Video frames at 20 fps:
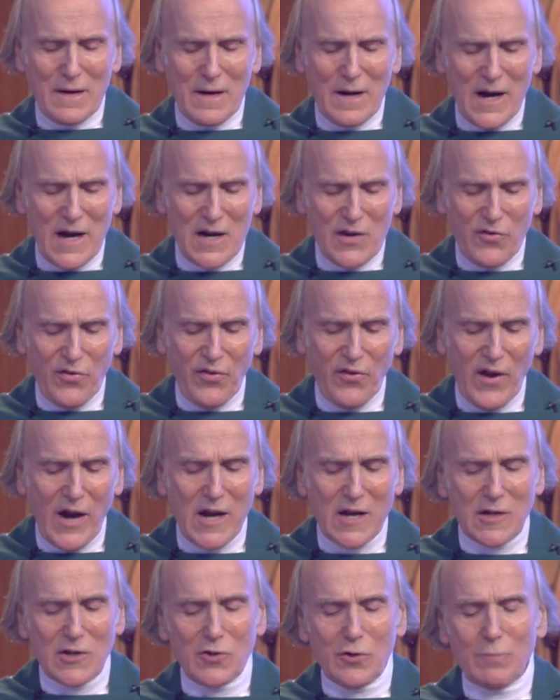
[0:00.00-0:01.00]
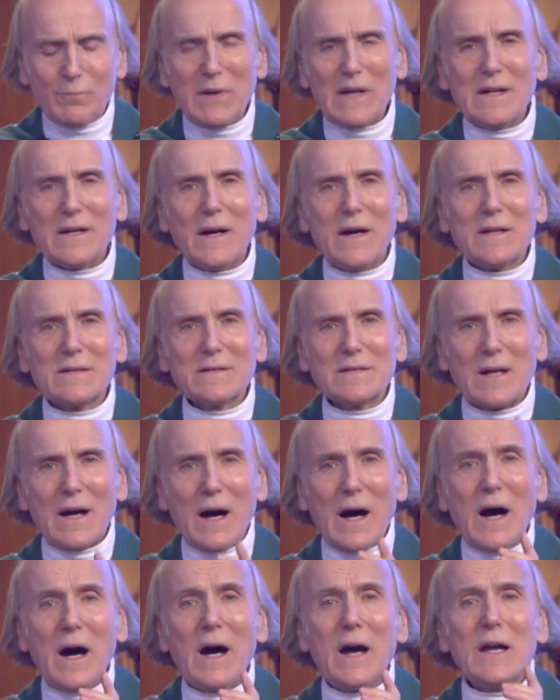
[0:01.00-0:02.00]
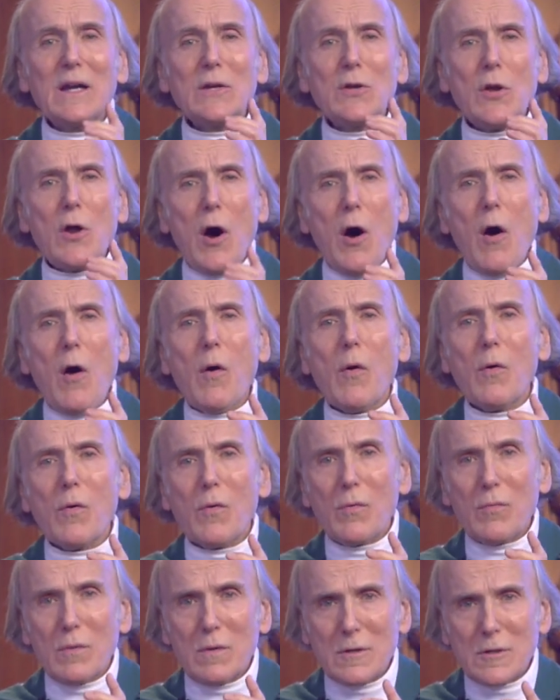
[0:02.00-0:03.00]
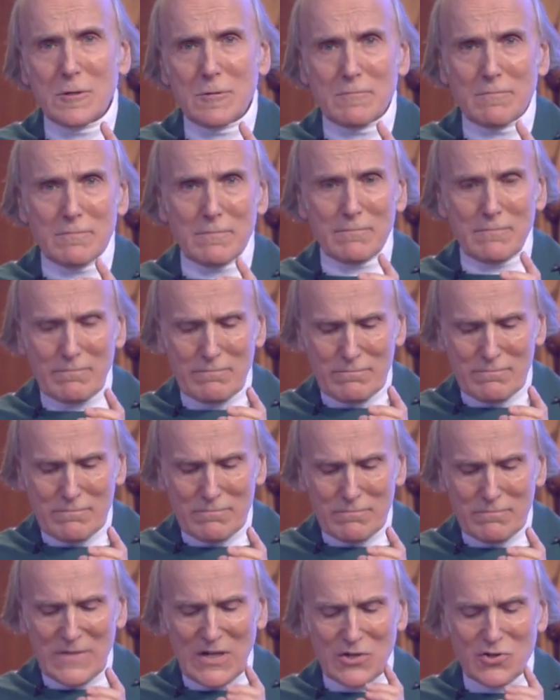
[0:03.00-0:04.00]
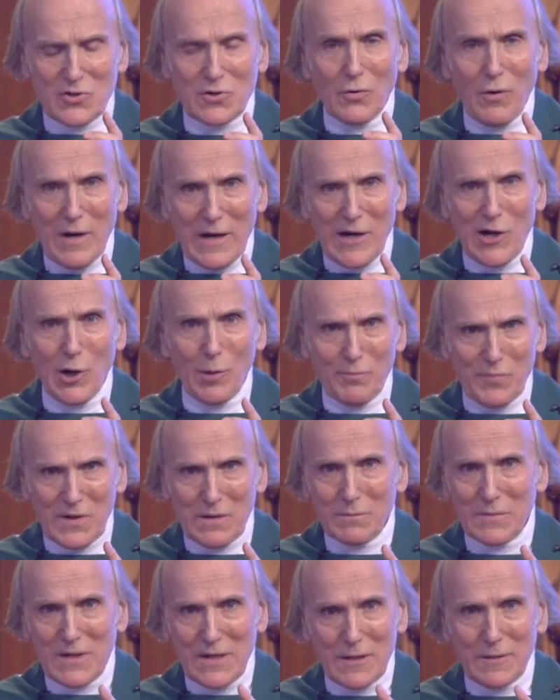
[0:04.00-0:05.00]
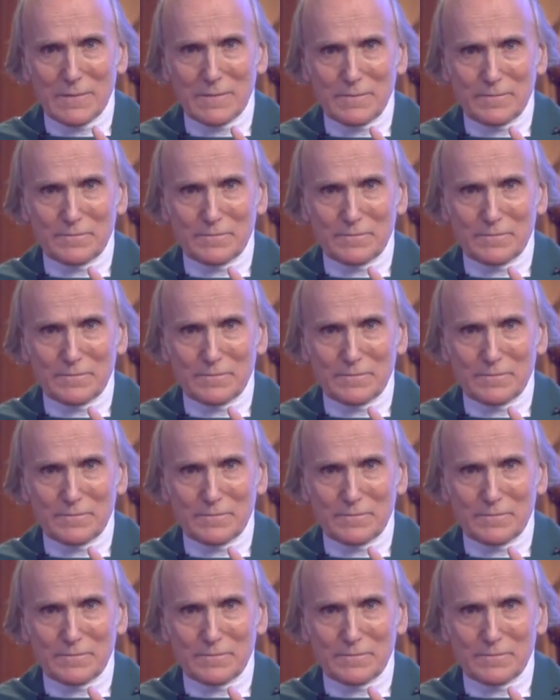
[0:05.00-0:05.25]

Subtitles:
I thank you because I know that you are helping me.